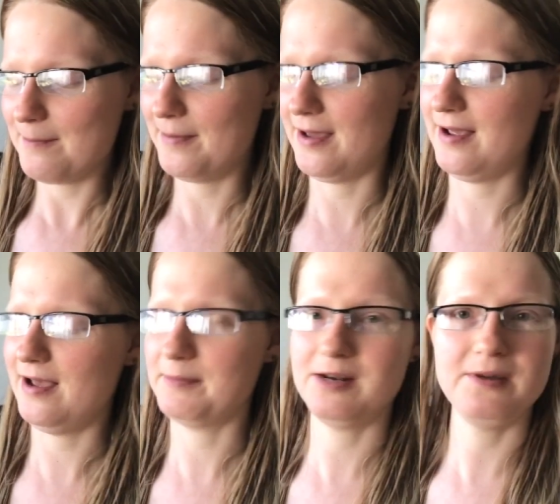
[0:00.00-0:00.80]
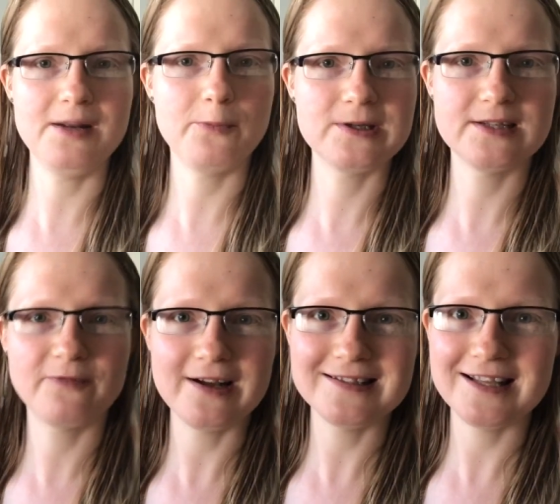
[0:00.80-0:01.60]
But I'm going to meet up with some
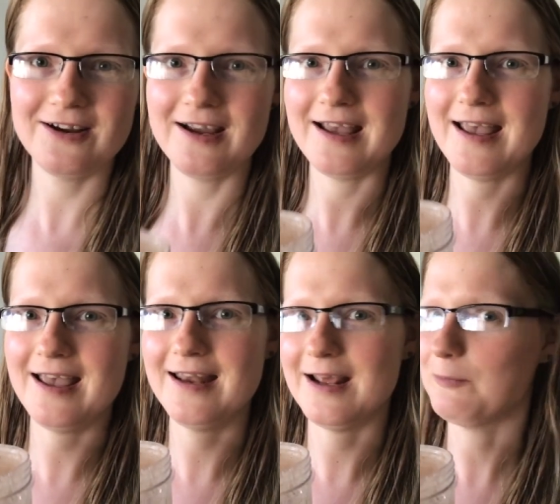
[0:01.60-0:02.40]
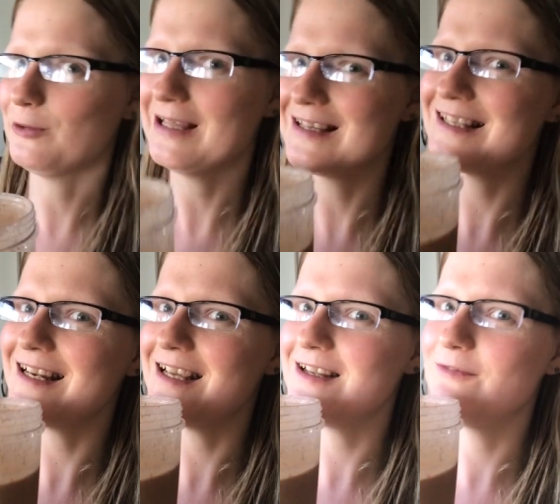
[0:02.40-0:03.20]
friends there, and I'm really
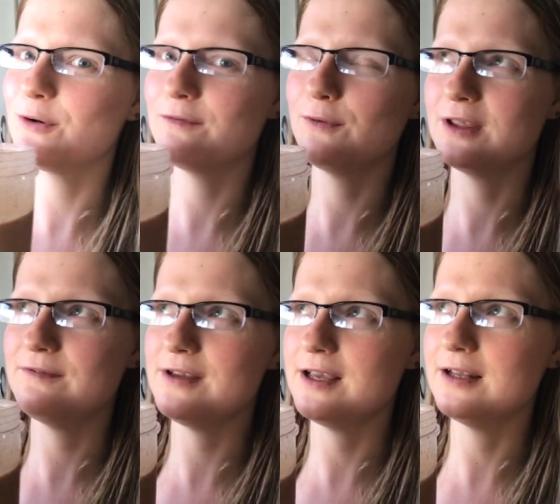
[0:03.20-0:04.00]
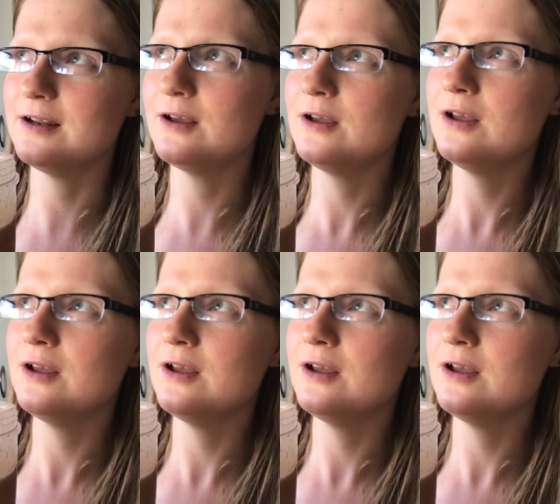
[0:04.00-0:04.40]
excited for a fully vegan